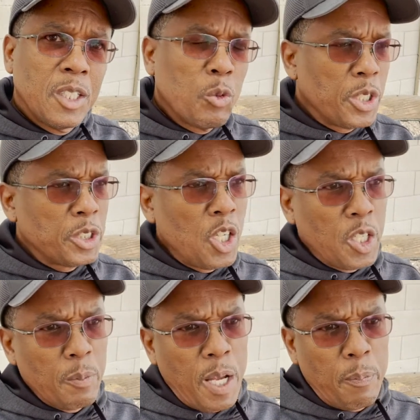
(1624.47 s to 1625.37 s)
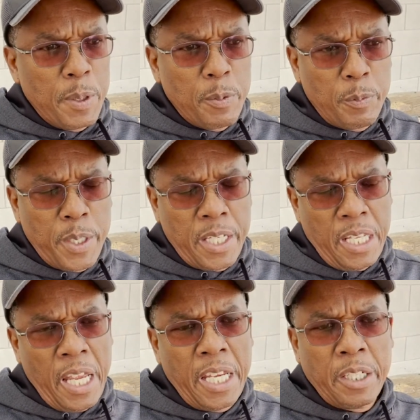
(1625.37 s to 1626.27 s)
When they talk about people being
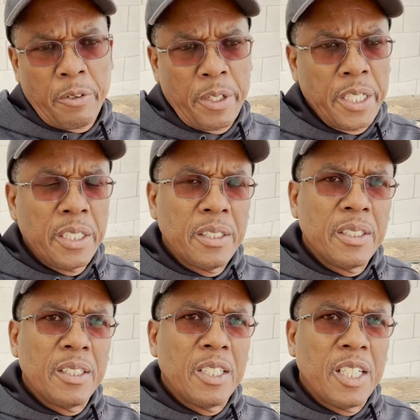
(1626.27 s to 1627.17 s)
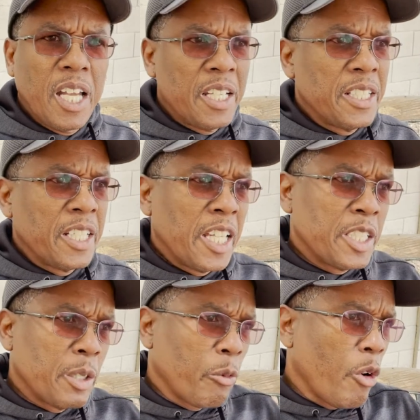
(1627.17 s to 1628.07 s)
angry and they're letting
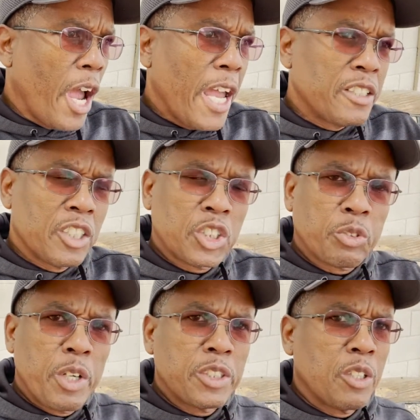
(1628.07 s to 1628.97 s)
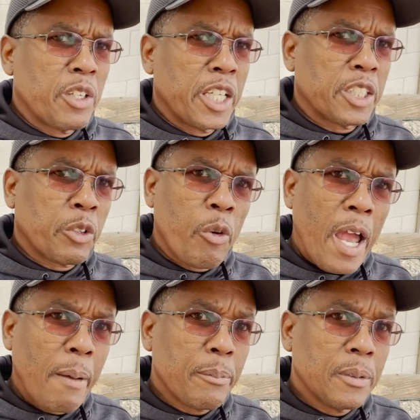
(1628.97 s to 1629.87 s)
them riot in the streets and all that crap,